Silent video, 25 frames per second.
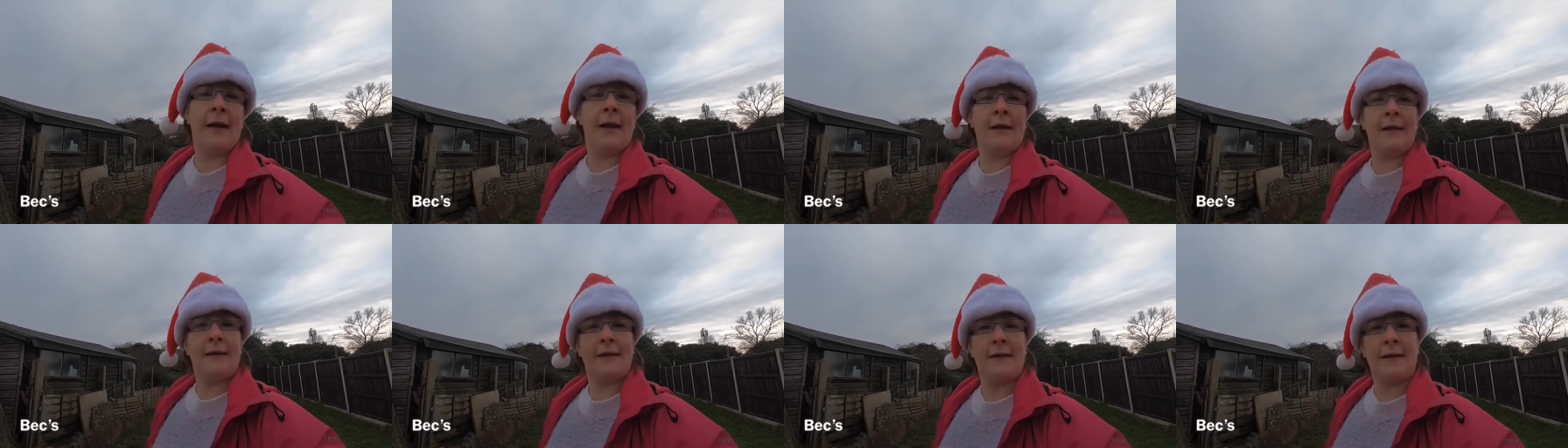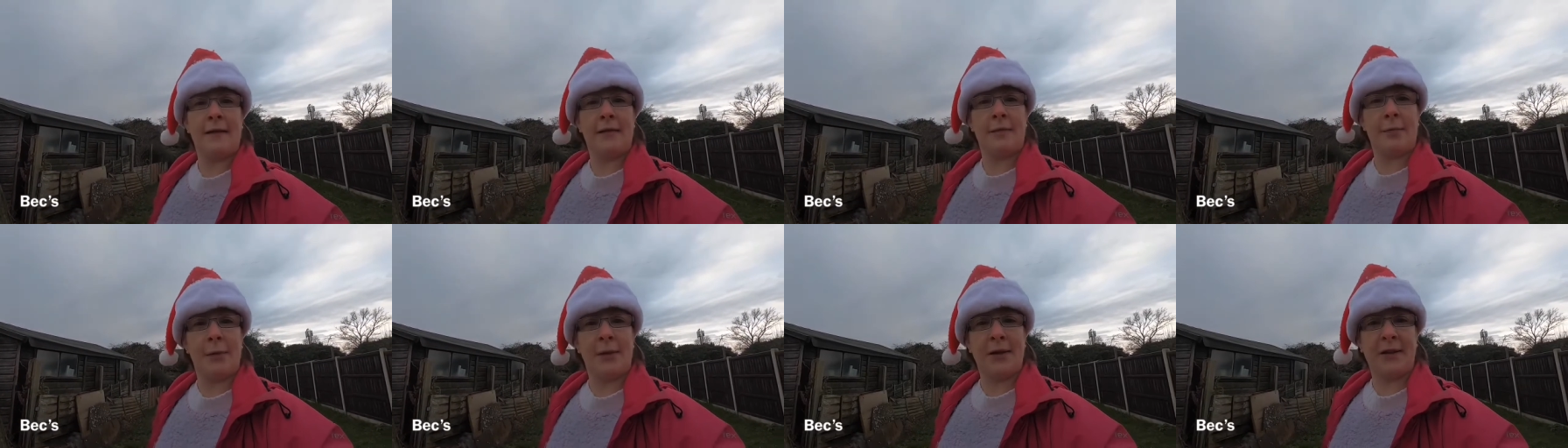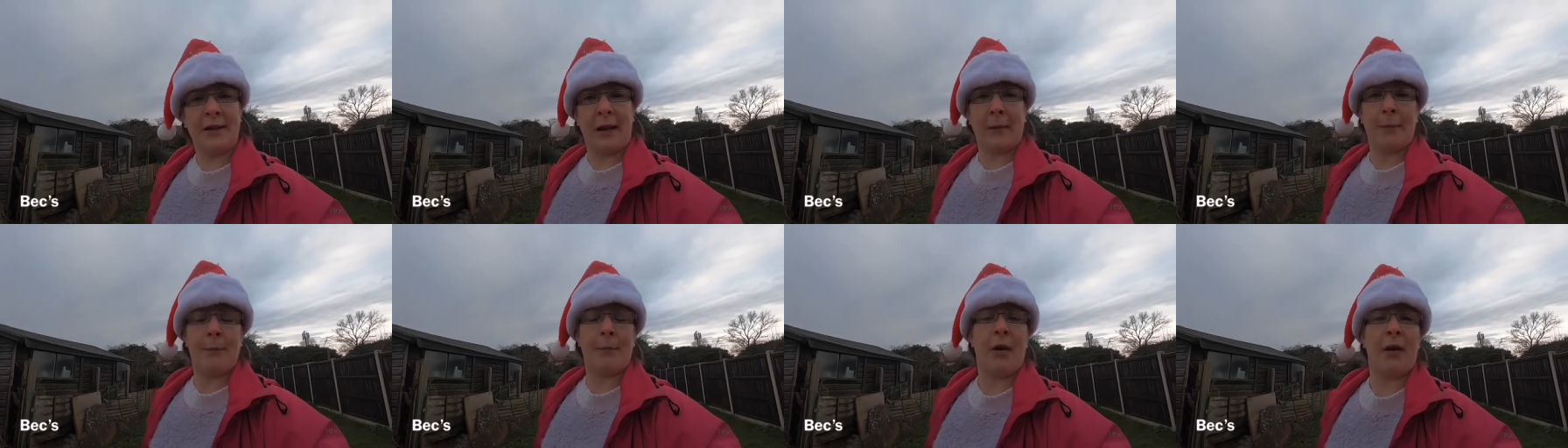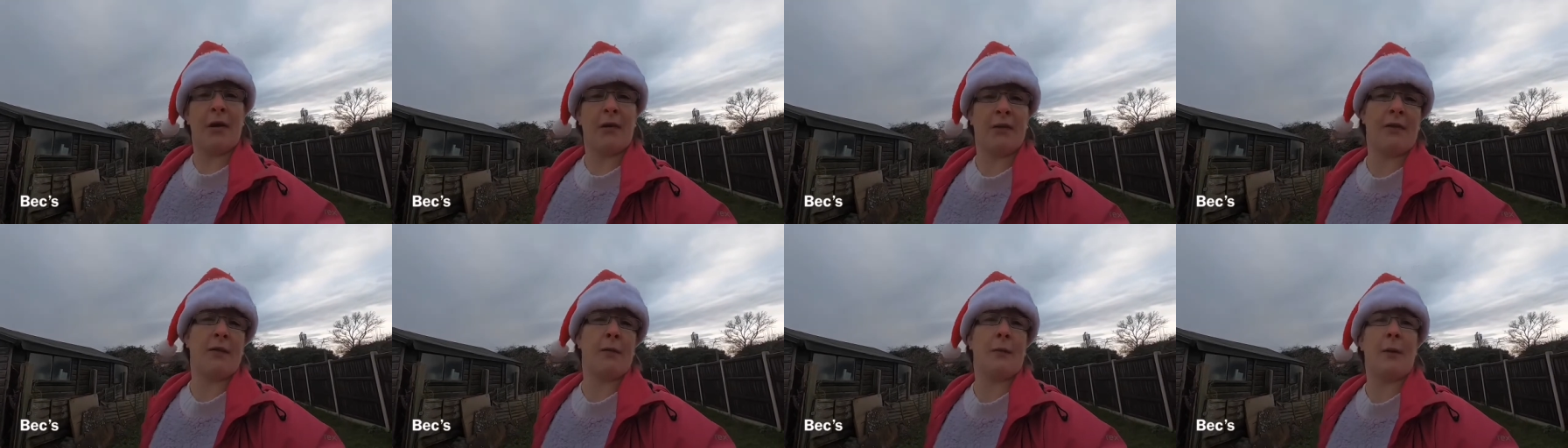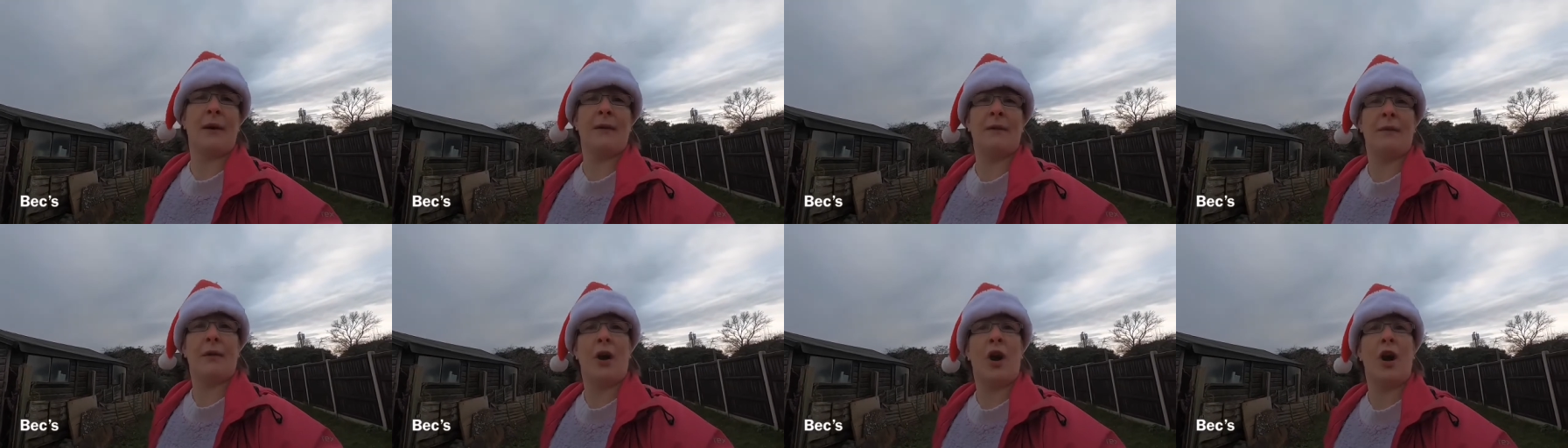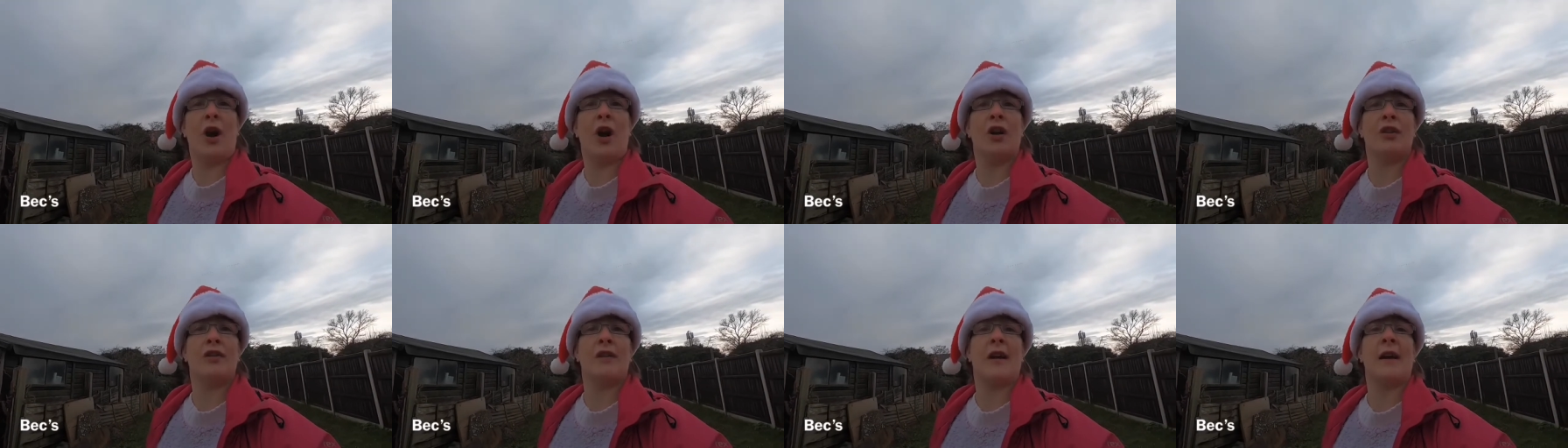since my dad passed away of a
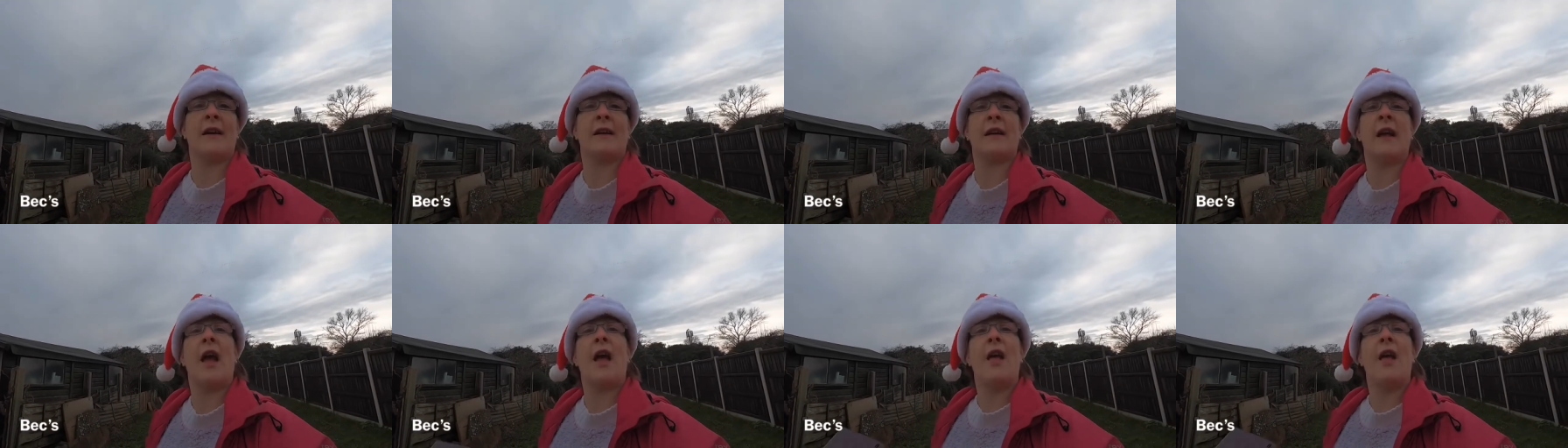heart attack.